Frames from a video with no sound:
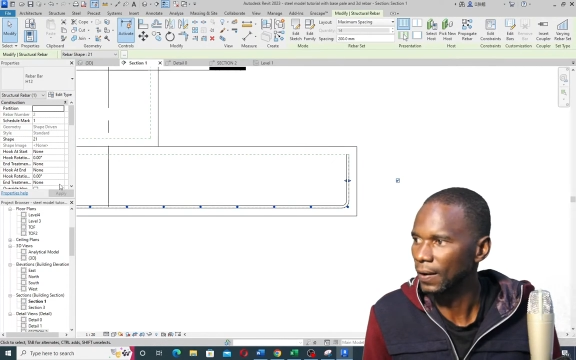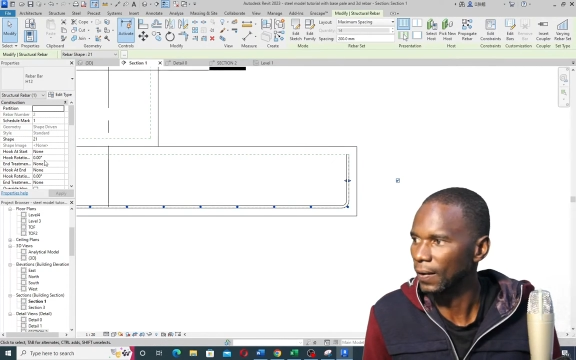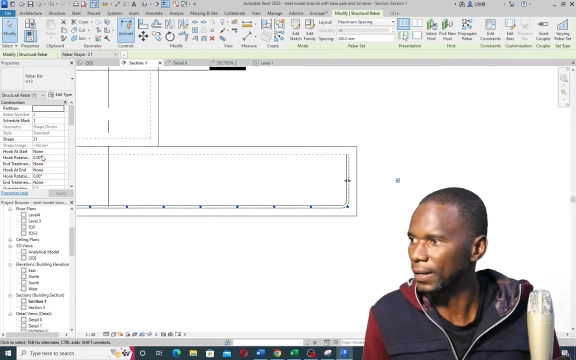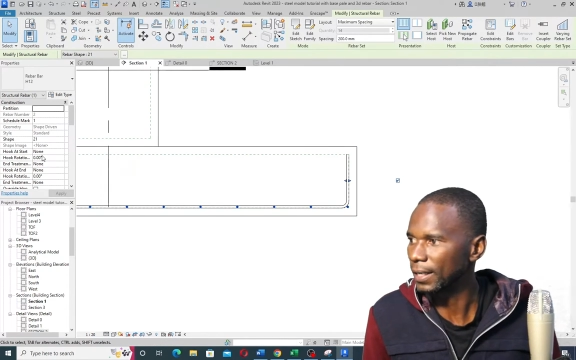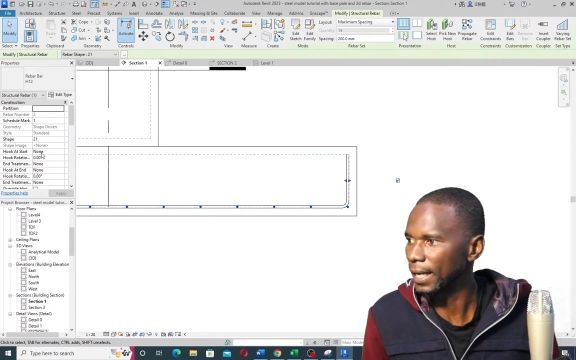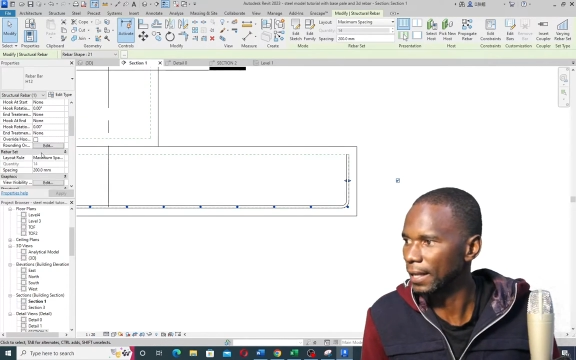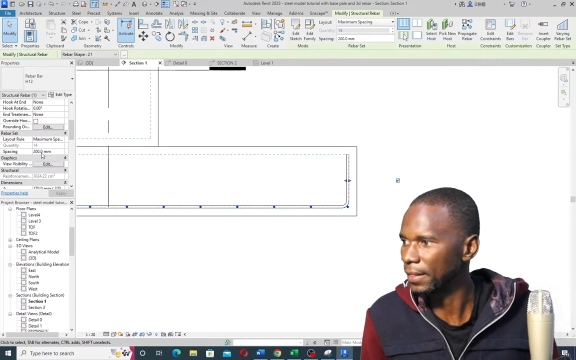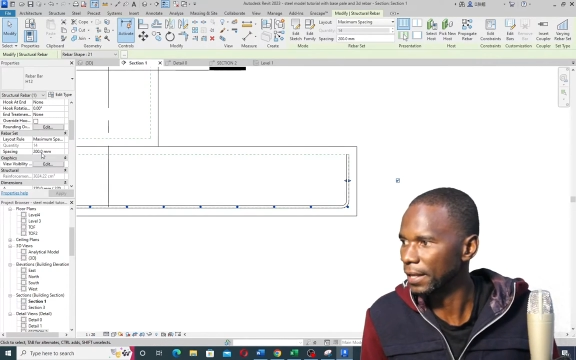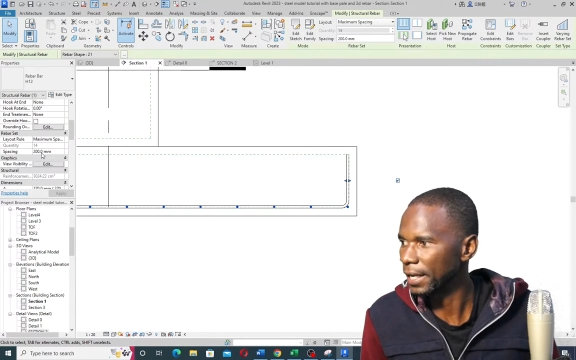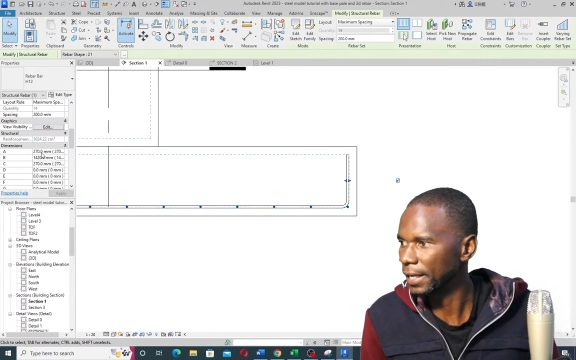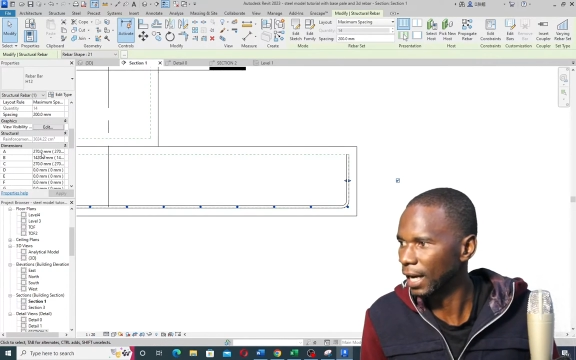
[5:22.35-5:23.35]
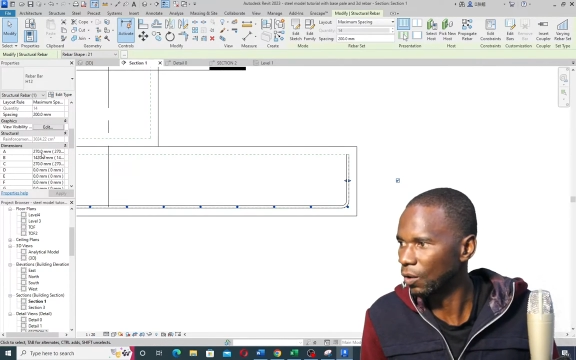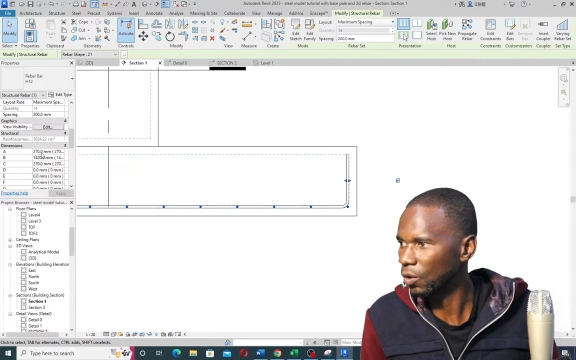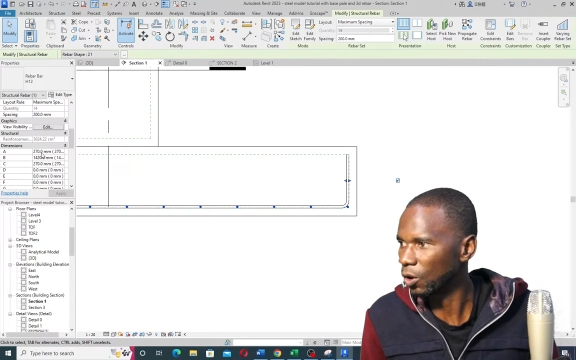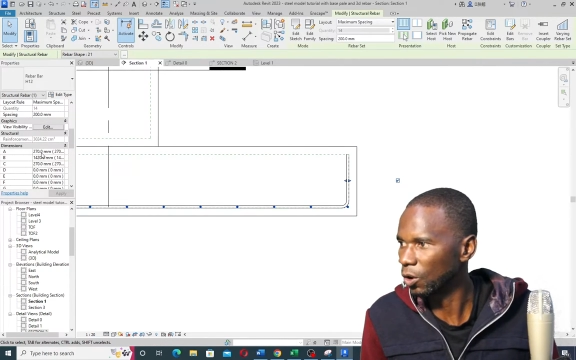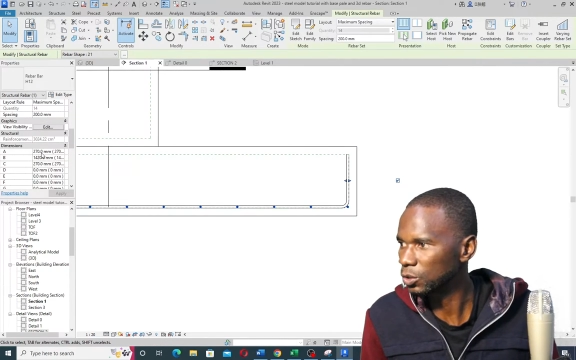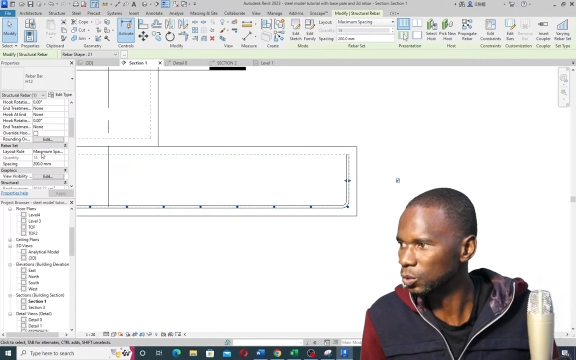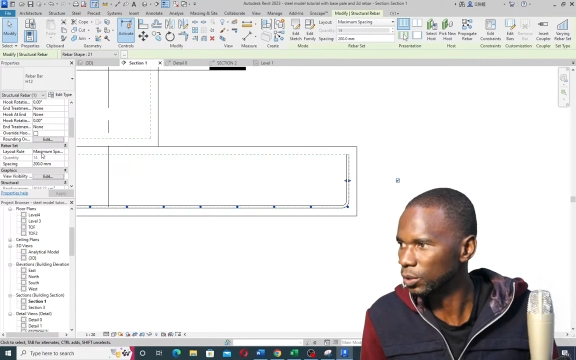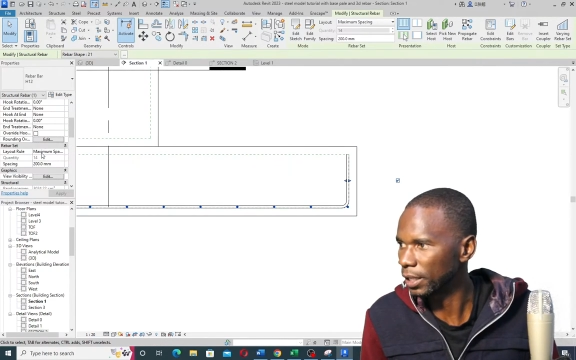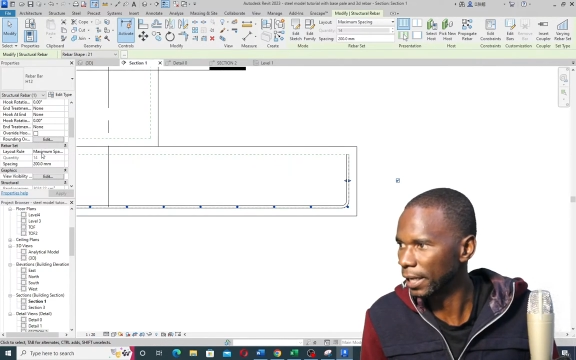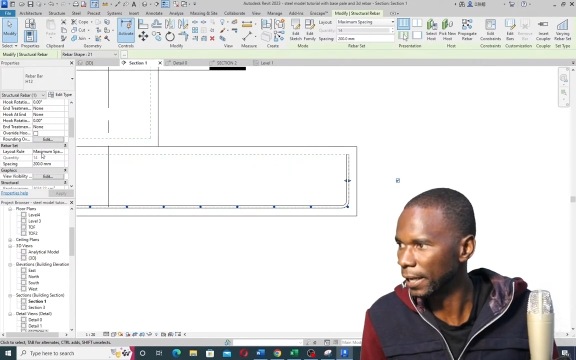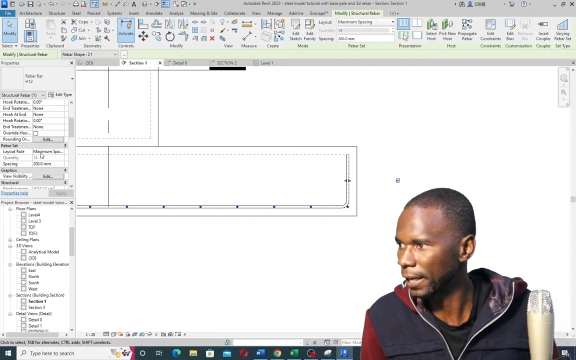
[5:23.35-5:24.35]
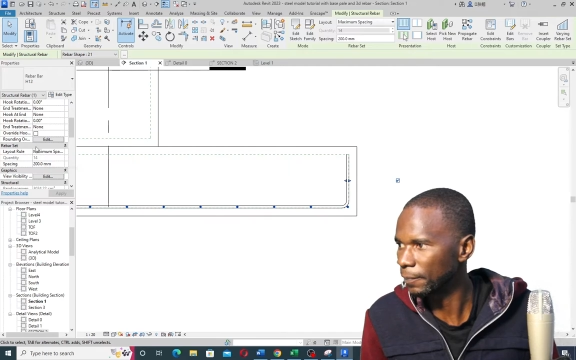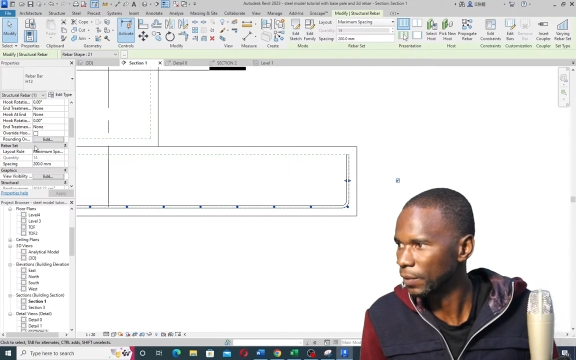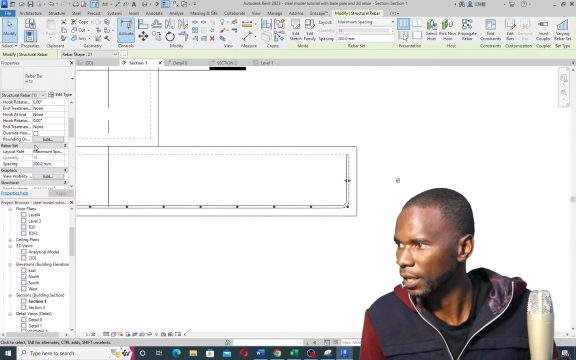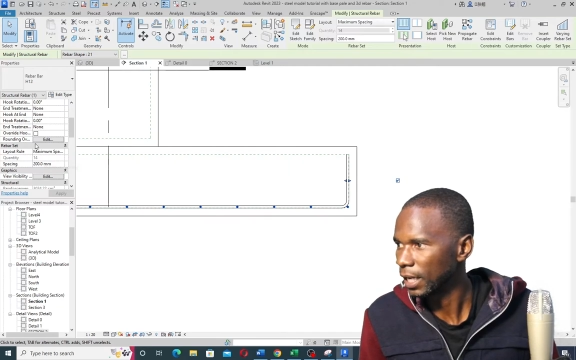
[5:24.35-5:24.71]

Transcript: Okay, then I'll go to the,